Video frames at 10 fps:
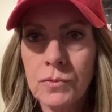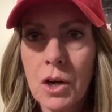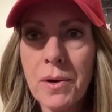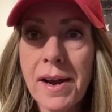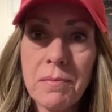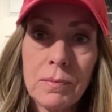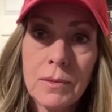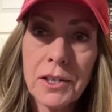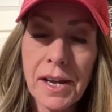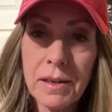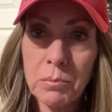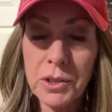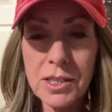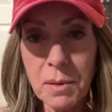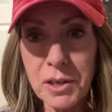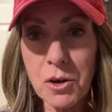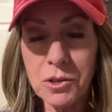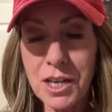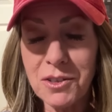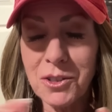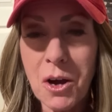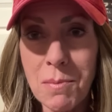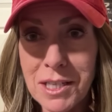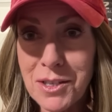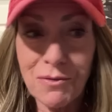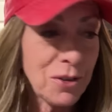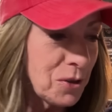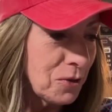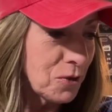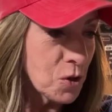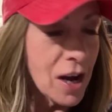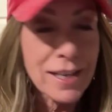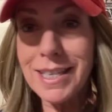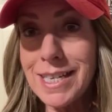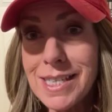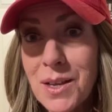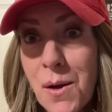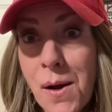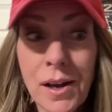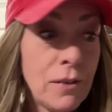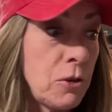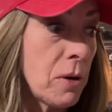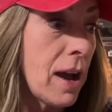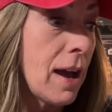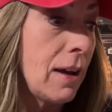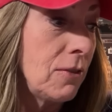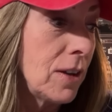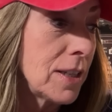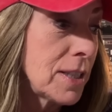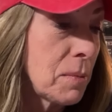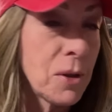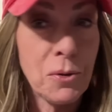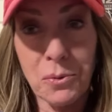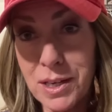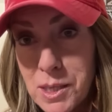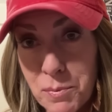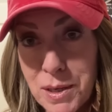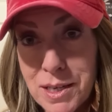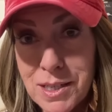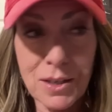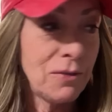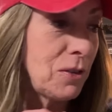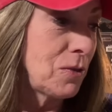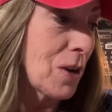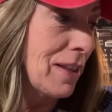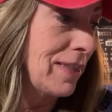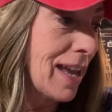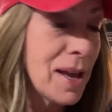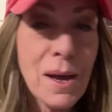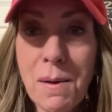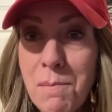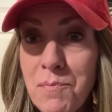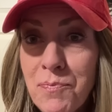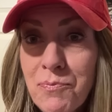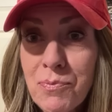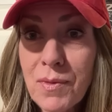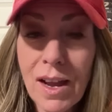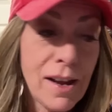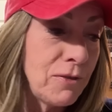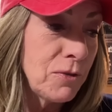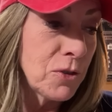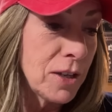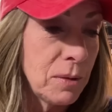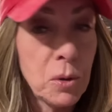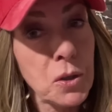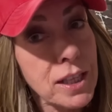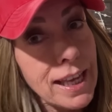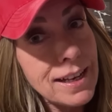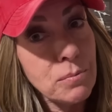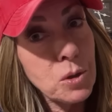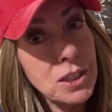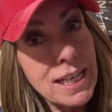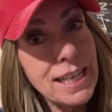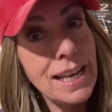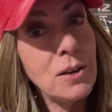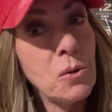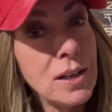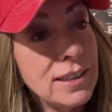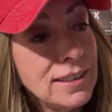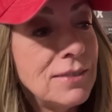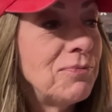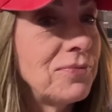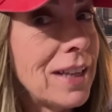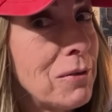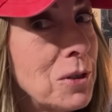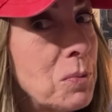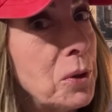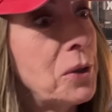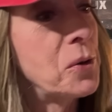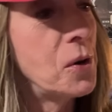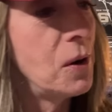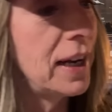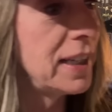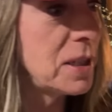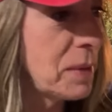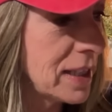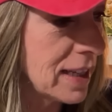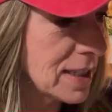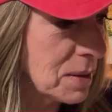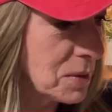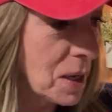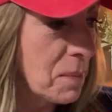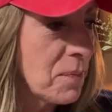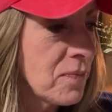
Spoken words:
All right, again, please let me know down in the comments if you've tried these, if you have some other recipes, and if you've tried them. If you've tried the birthday cake one, that one's pretty cool. I need to make that sometime.